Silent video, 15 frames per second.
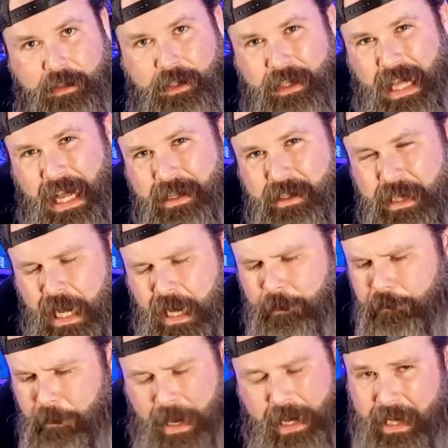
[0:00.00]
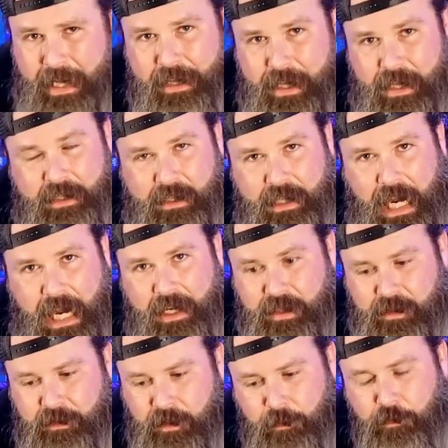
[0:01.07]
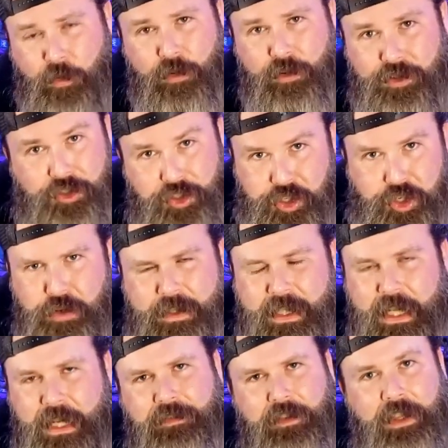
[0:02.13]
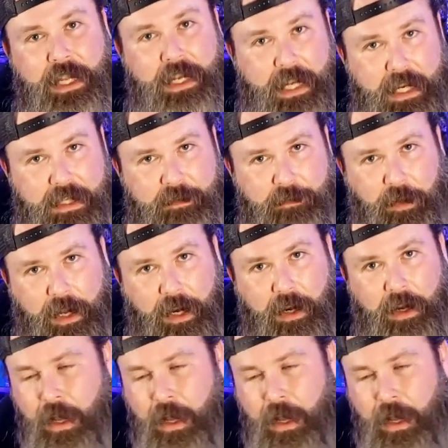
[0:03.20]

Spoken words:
to that stack, making these stacks more juicy for the next player.